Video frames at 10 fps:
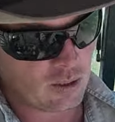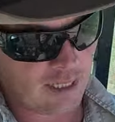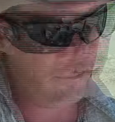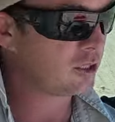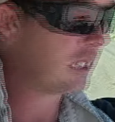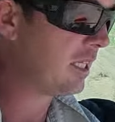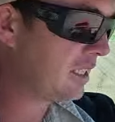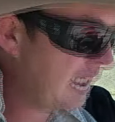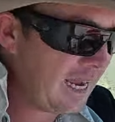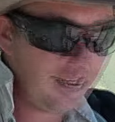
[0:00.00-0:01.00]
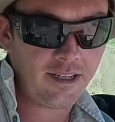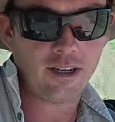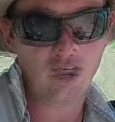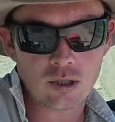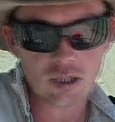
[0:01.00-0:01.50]
levels in the tank.
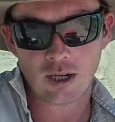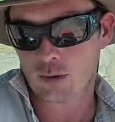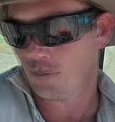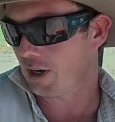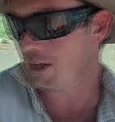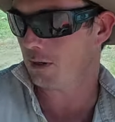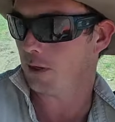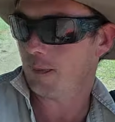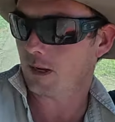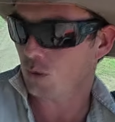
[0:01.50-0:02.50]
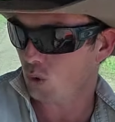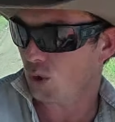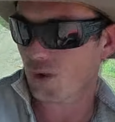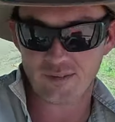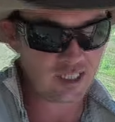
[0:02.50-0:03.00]
It looks like we've only got about a
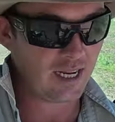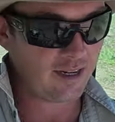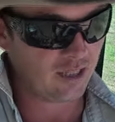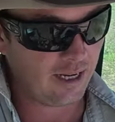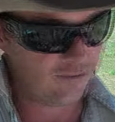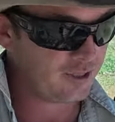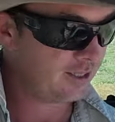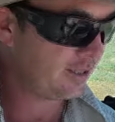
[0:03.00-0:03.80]
quarter of a tank left.